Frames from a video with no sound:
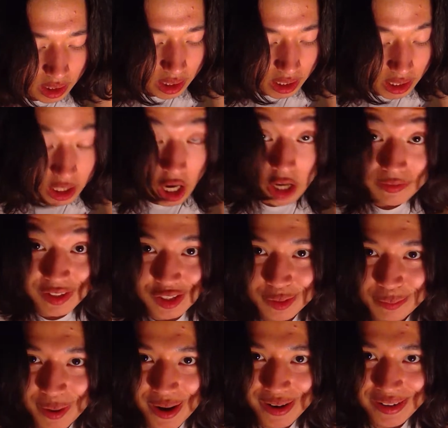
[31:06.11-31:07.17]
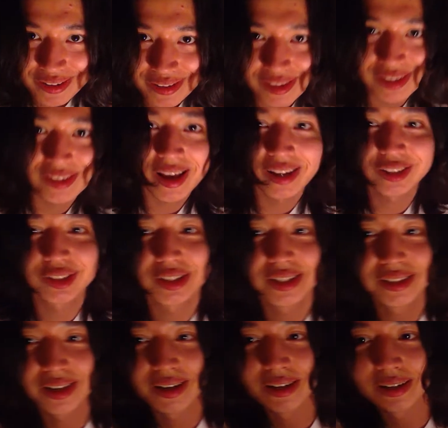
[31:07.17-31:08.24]
he kind of inspired this actually.
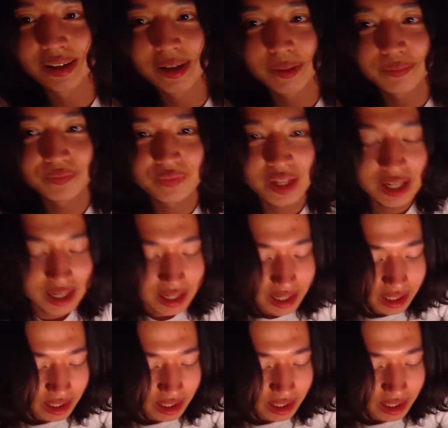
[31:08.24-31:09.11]
Like, he